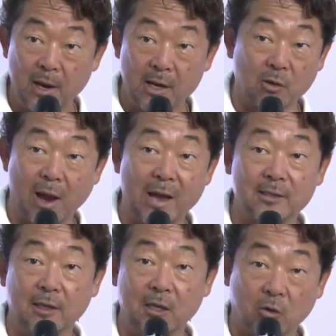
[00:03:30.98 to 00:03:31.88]
So has
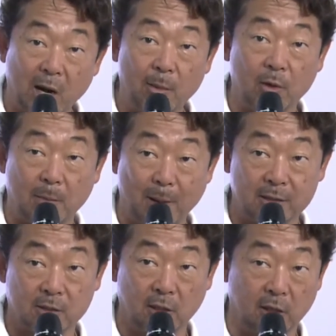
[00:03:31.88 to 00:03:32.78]
an incredible
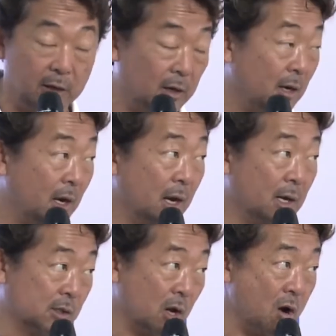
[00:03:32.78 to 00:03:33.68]
capacity here.
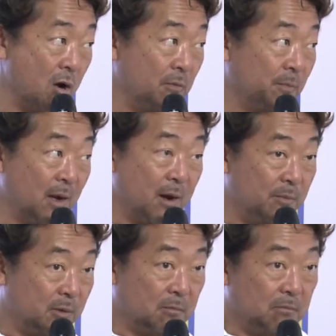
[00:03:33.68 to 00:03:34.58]
So,
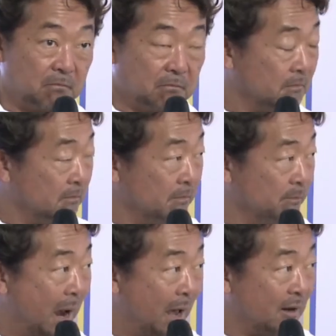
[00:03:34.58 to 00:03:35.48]

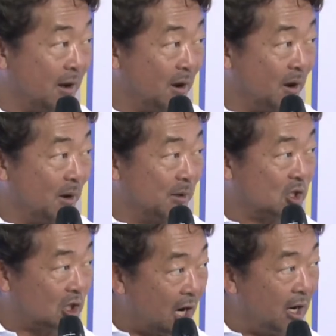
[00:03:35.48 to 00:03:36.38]
but
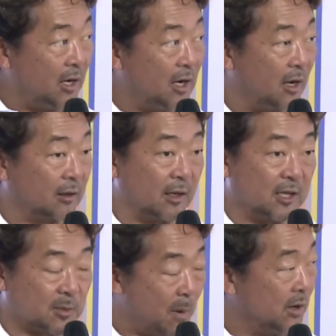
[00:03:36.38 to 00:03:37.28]
sharing the
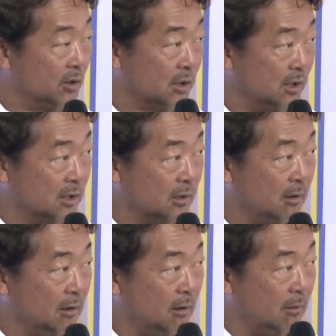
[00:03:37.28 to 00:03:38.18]
experiences,
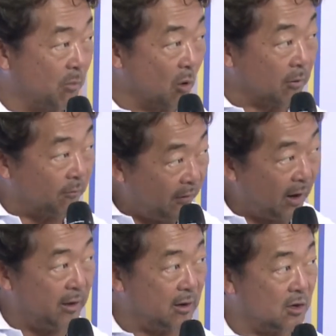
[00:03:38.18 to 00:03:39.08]
both
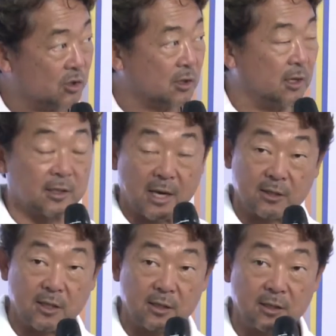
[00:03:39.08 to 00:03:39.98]
failures and
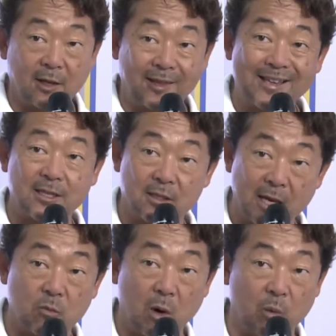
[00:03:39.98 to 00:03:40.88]
success, that's
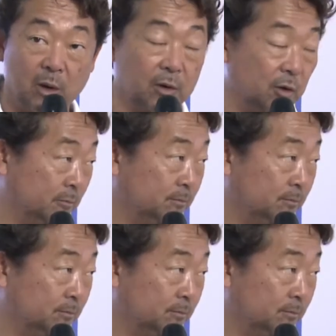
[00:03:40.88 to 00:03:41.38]
exactly what we want to do.